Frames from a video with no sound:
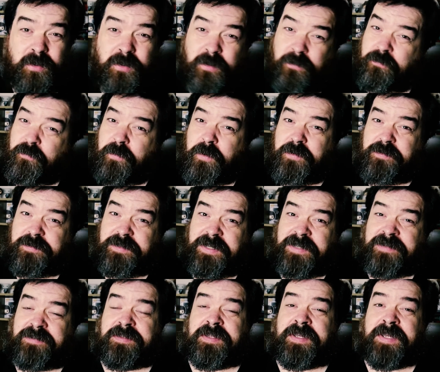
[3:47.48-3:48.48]
The first
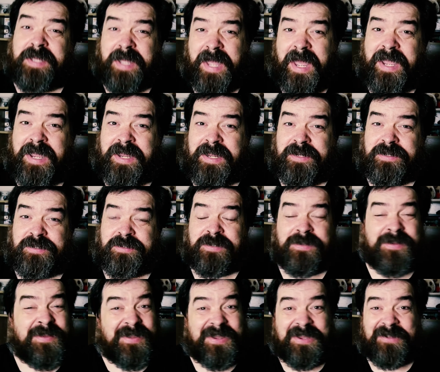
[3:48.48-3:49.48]
is their age,
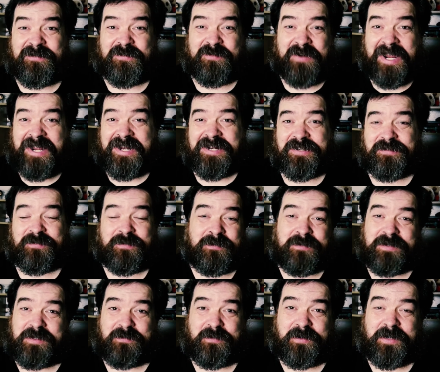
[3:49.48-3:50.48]
and that can range
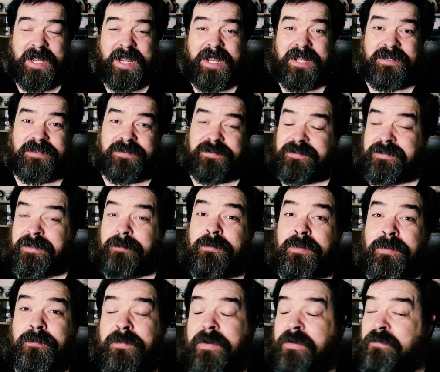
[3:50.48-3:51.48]
from different ages. Some
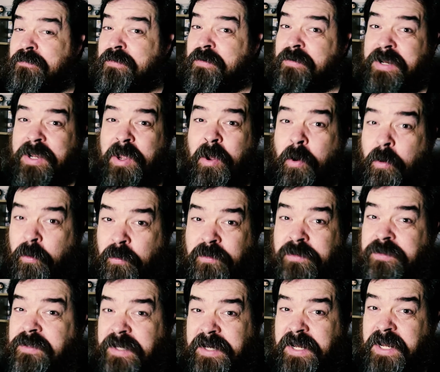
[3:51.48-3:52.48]
of them are very
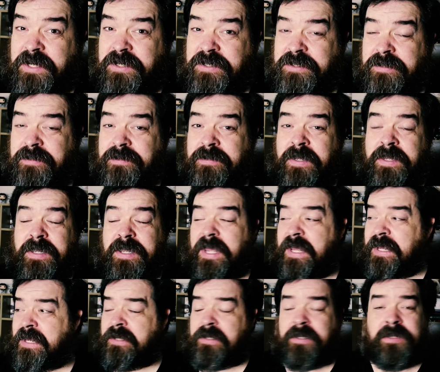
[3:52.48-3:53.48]
old and ancient
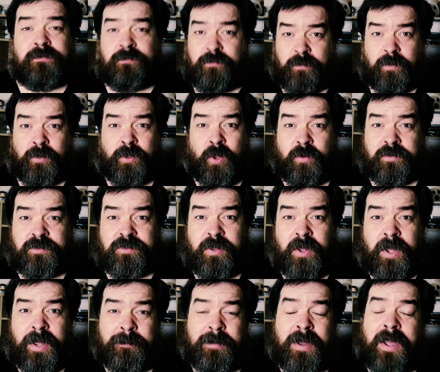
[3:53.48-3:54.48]
and can live for a long
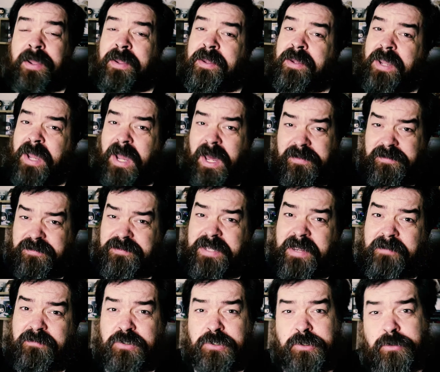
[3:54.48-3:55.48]
time. Others
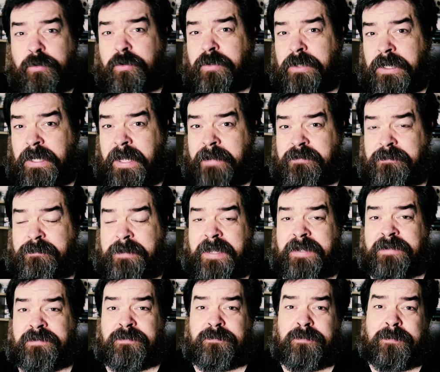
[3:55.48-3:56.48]
have short
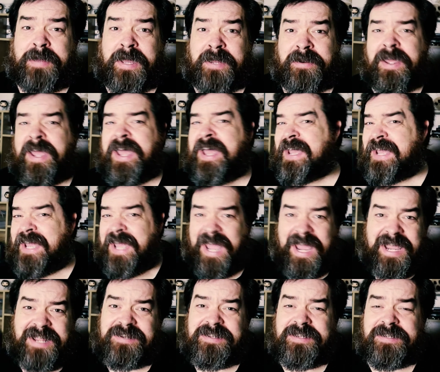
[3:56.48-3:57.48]
lifespans of about
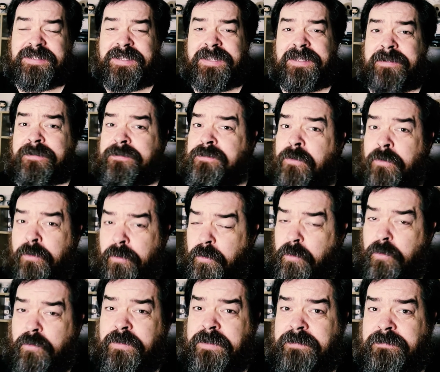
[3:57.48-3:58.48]
80 years
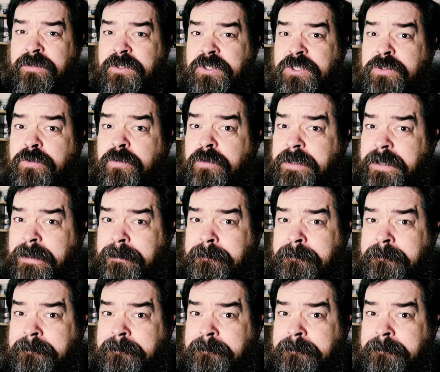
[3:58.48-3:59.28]
or even shorter.